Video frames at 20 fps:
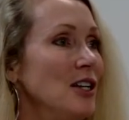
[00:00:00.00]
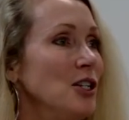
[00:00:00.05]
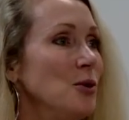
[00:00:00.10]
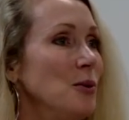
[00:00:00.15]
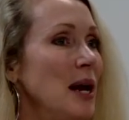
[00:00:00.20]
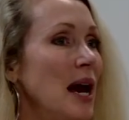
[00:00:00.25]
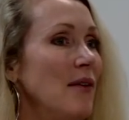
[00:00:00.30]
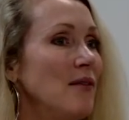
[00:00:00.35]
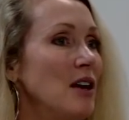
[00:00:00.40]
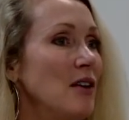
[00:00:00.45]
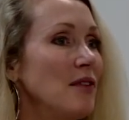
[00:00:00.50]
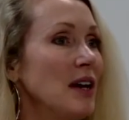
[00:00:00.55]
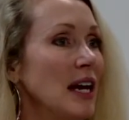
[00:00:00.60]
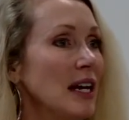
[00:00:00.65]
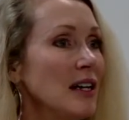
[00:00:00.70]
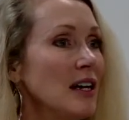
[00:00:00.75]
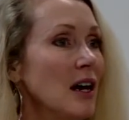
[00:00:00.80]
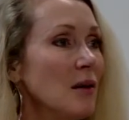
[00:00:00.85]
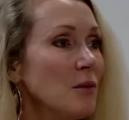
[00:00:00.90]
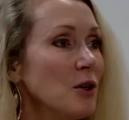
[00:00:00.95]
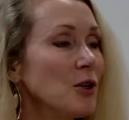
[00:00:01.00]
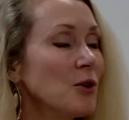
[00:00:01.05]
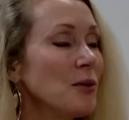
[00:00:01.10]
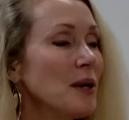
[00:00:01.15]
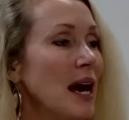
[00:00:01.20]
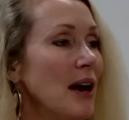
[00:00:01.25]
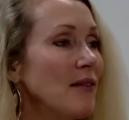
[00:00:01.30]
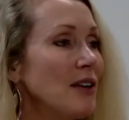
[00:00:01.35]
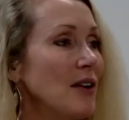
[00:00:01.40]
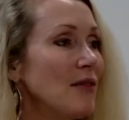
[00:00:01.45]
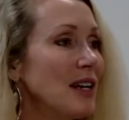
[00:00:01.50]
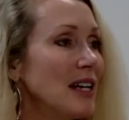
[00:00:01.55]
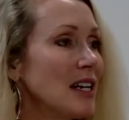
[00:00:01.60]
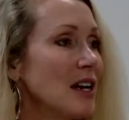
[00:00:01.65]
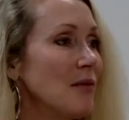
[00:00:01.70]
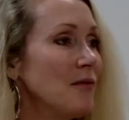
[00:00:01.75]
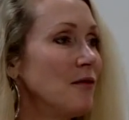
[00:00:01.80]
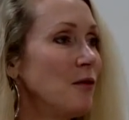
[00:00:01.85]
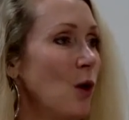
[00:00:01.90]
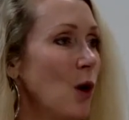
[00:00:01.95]
do we have enough income, or do we have enough
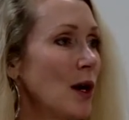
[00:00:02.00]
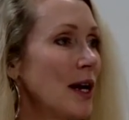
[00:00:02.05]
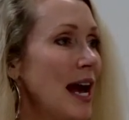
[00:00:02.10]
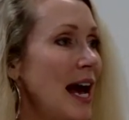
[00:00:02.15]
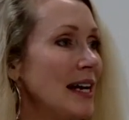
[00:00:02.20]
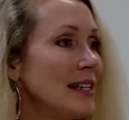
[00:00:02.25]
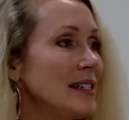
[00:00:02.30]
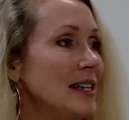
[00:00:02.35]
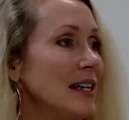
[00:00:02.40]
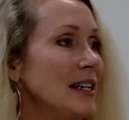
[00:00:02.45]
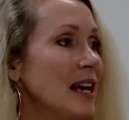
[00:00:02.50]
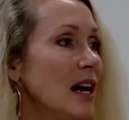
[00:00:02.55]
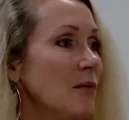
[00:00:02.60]
income forecasted?